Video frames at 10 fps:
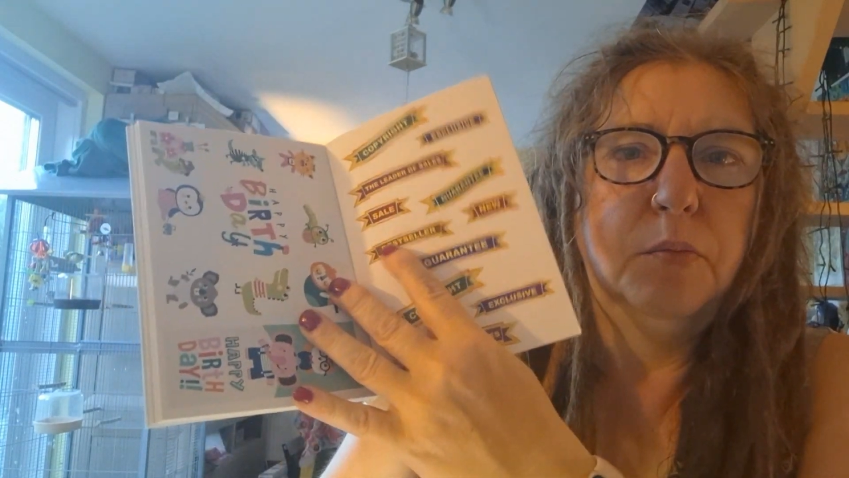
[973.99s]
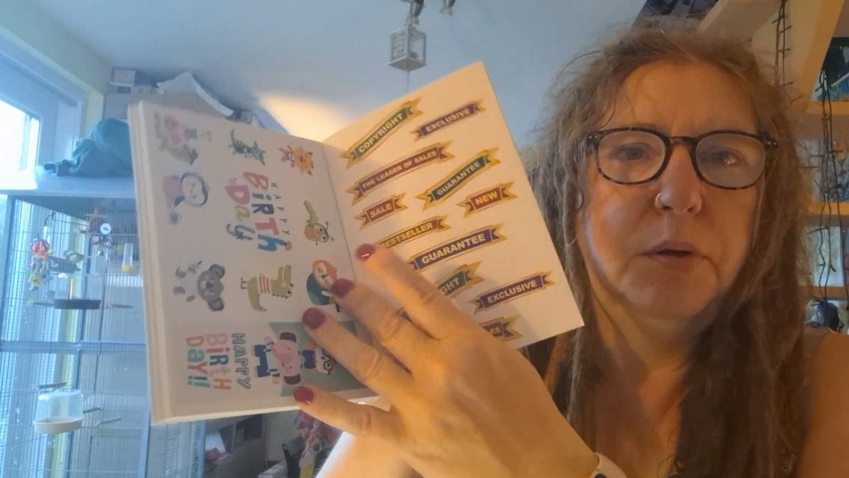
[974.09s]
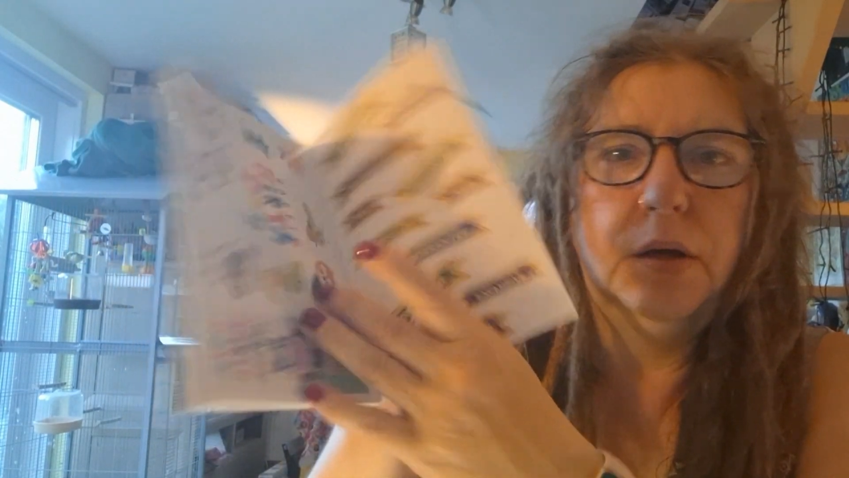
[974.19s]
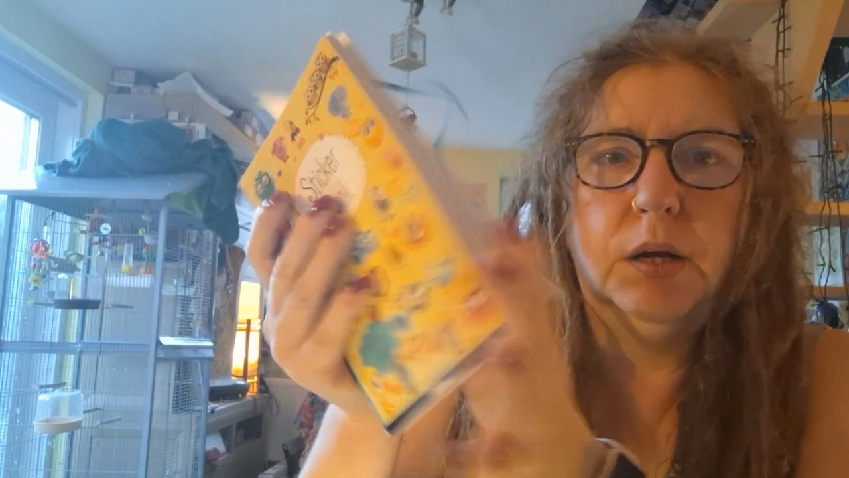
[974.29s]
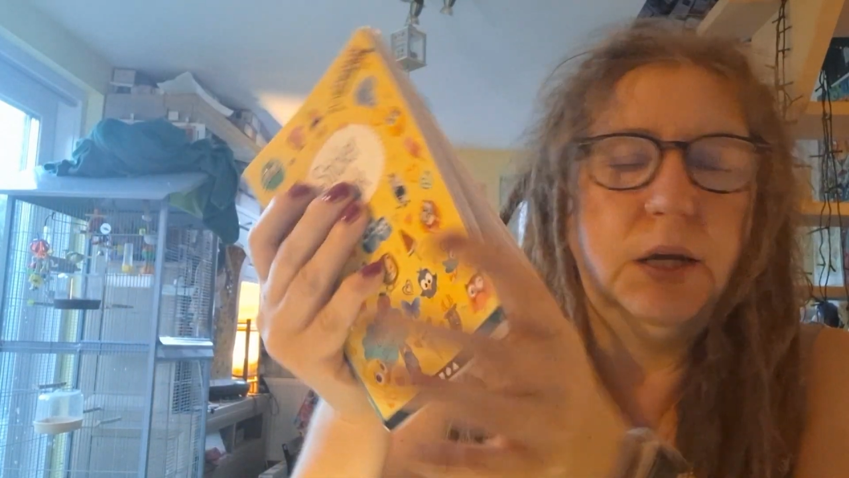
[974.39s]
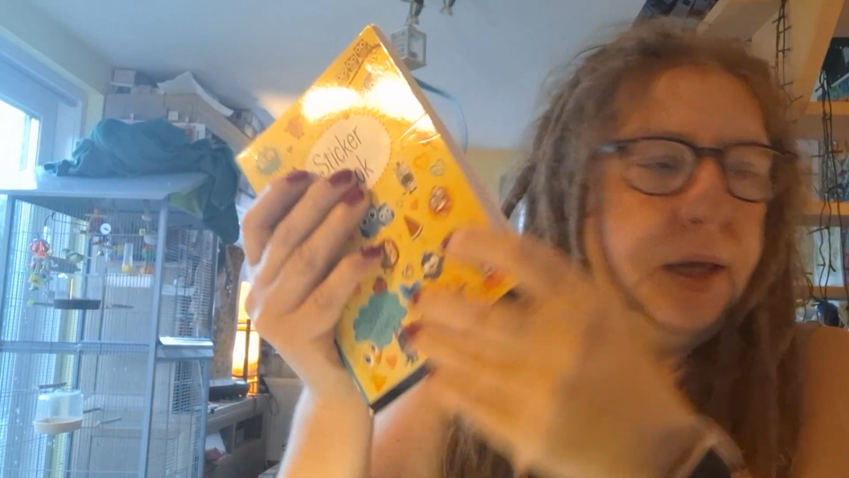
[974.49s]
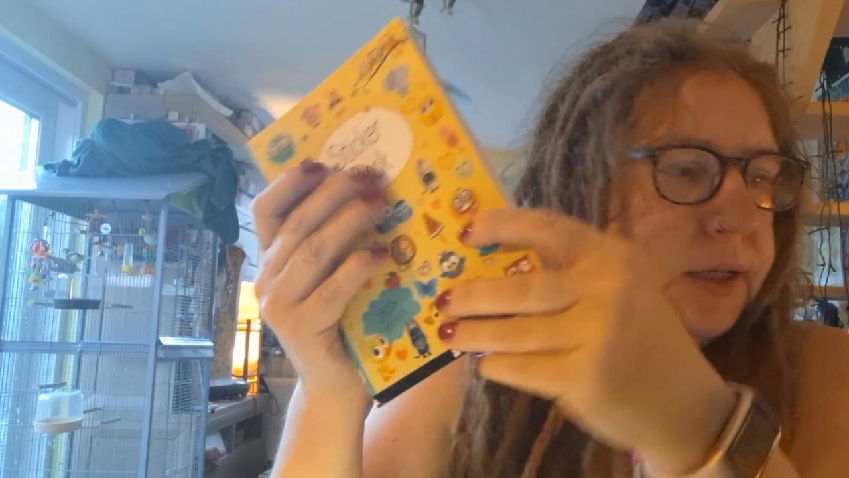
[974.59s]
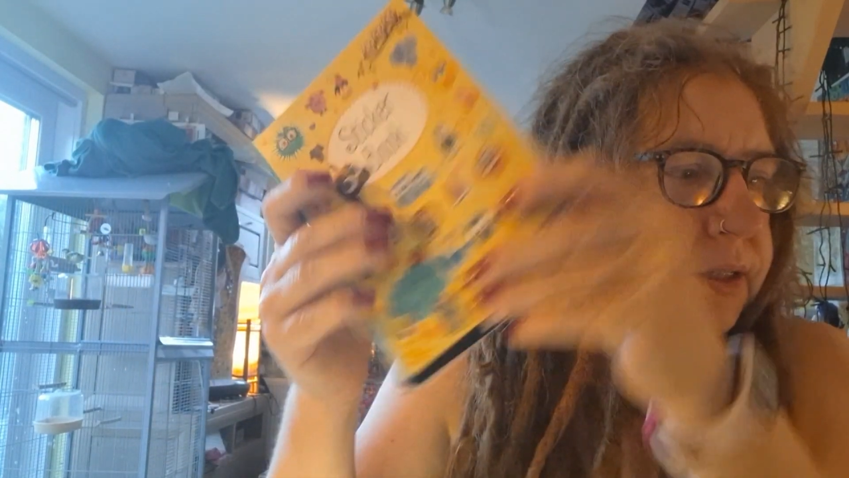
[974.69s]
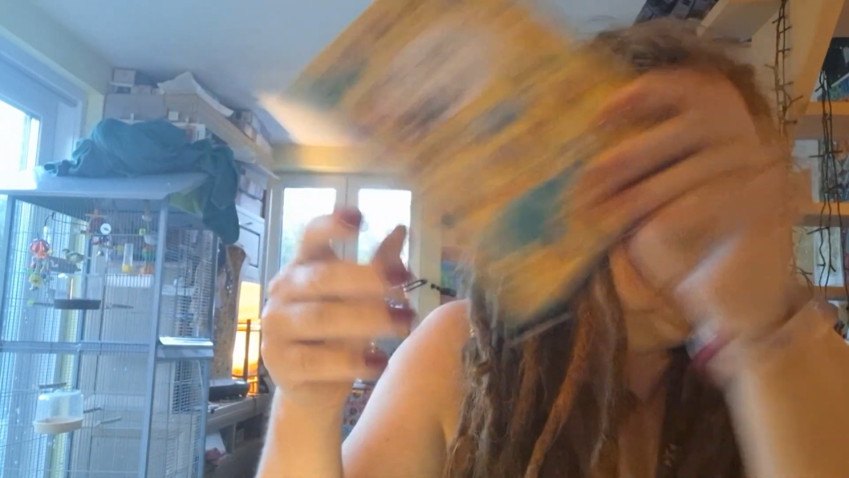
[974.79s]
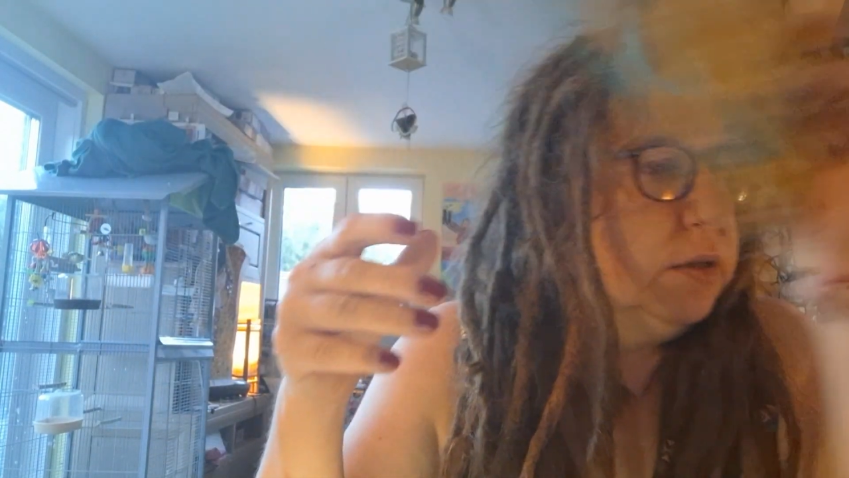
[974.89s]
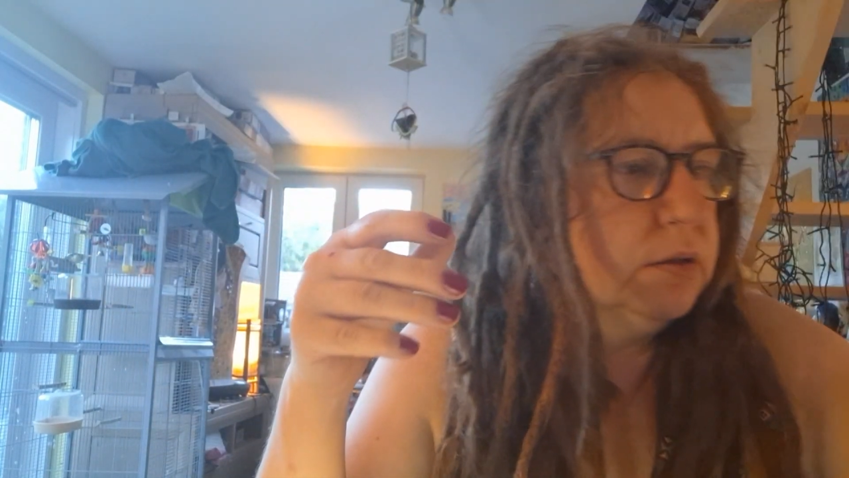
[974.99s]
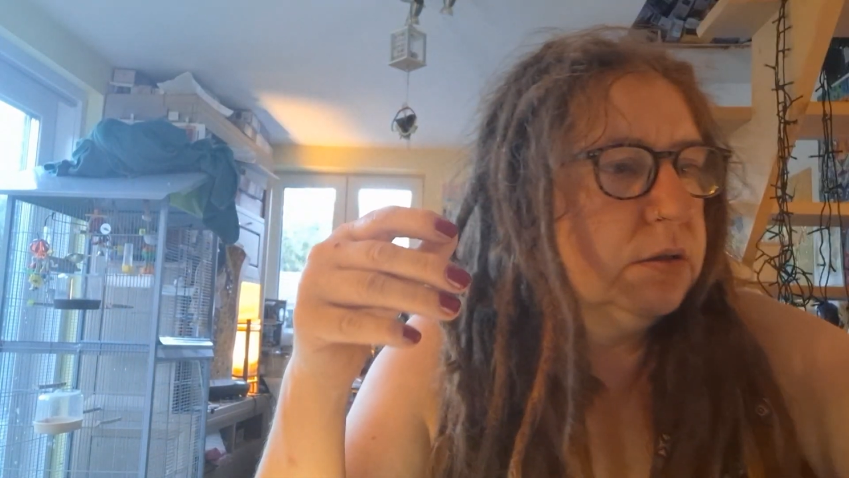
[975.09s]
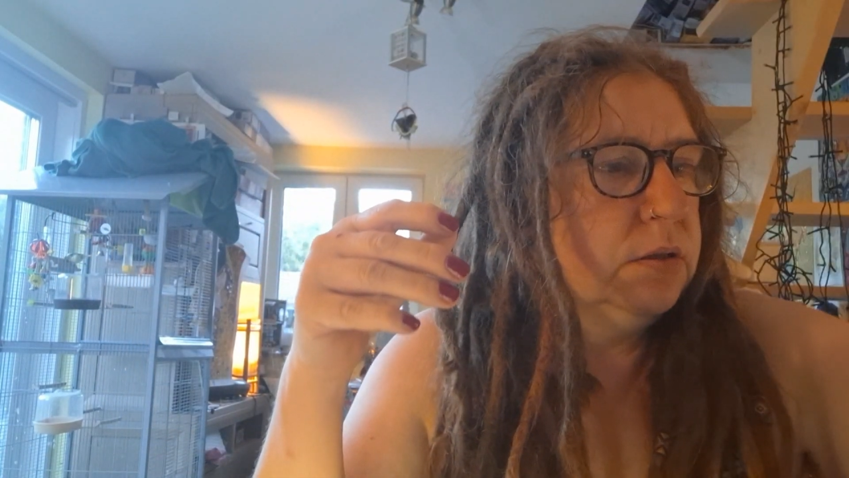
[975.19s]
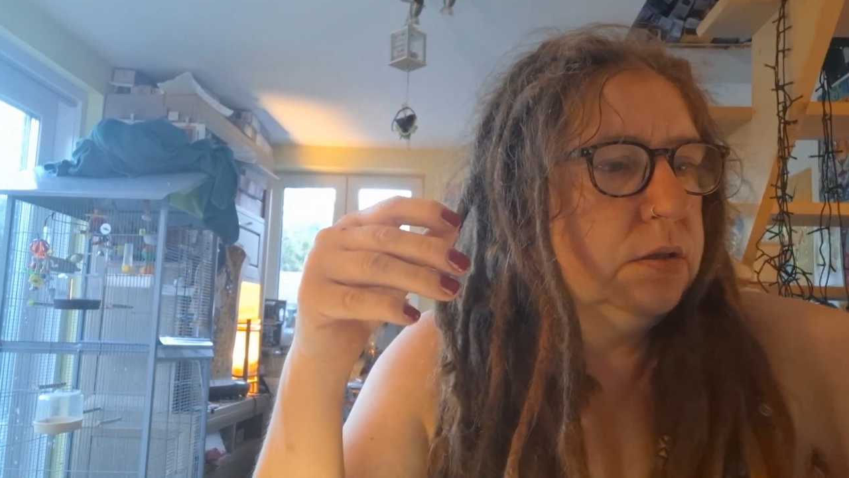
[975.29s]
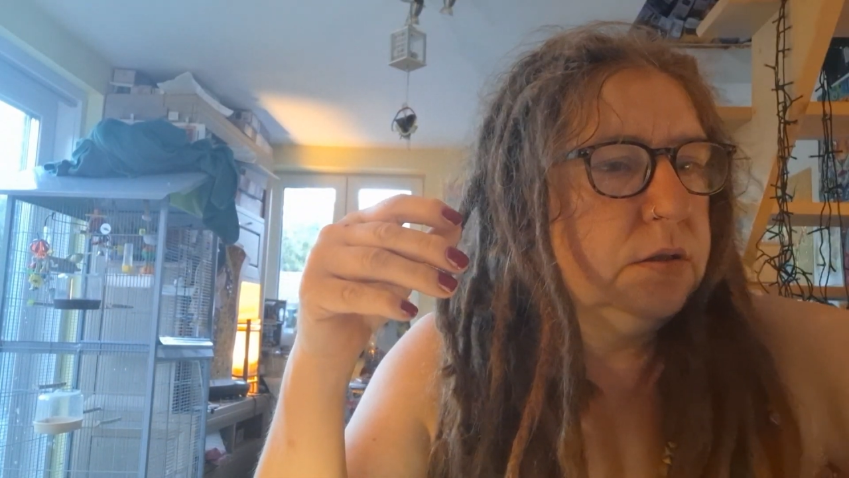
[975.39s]
But yeah,
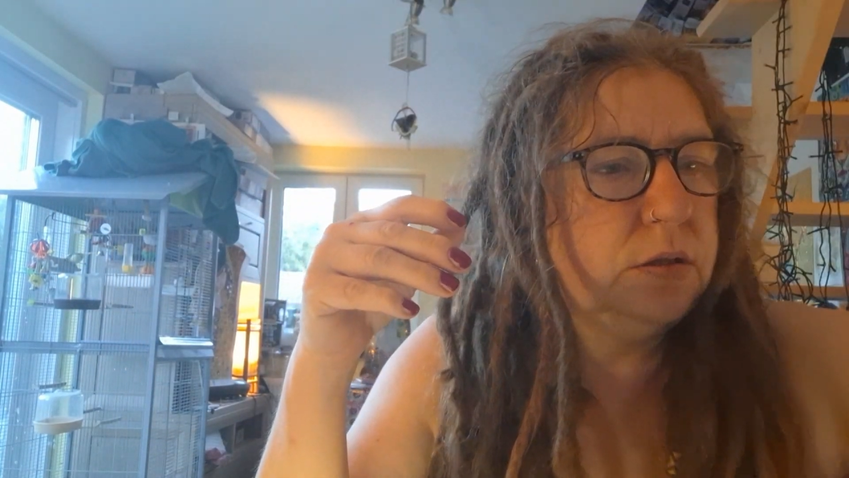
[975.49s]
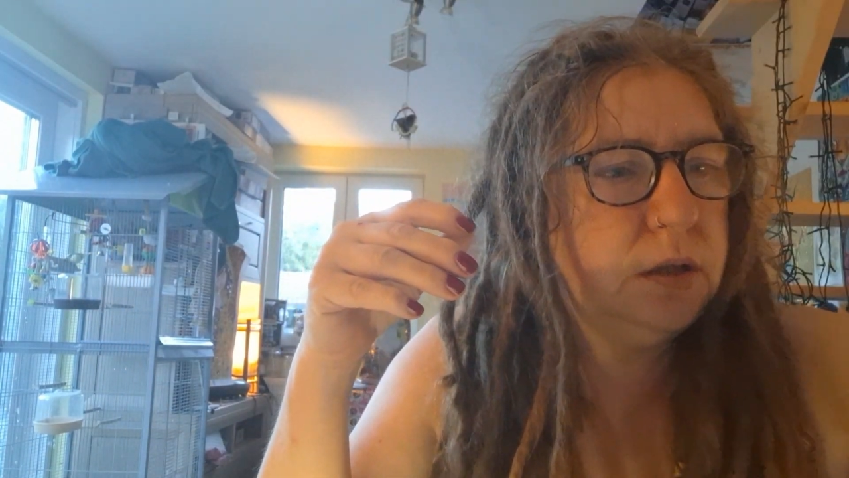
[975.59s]
stickers